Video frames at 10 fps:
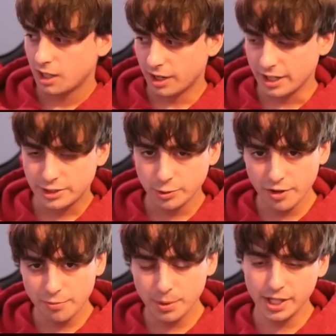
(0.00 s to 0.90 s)
Alright, so
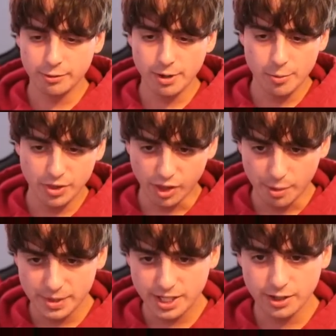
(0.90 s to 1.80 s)
enough playing around with the
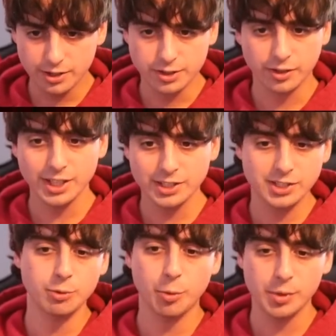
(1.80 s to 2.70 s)
lemon character. Let's
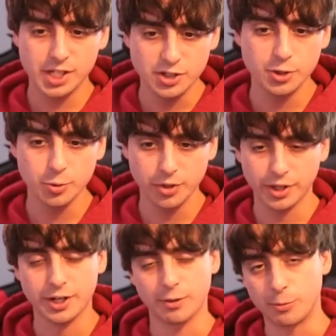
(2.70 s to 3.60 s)
see what we can do with
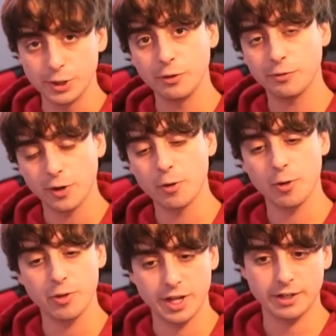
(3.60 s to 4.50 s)
like a real
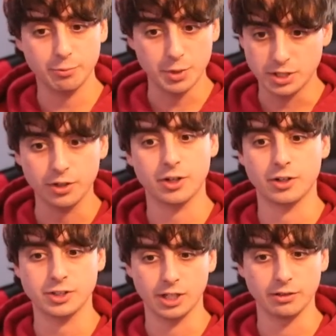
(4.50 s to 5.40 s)
photo that we took
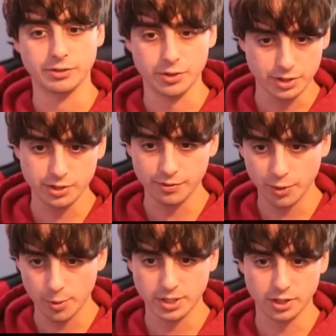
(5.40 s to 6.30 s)
ourselves. So this is a
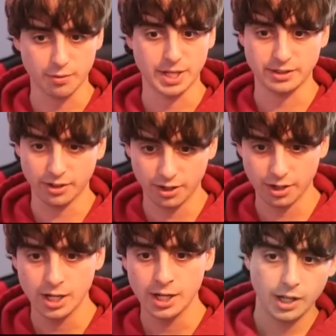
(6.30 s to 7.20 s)
photo I took of my dog.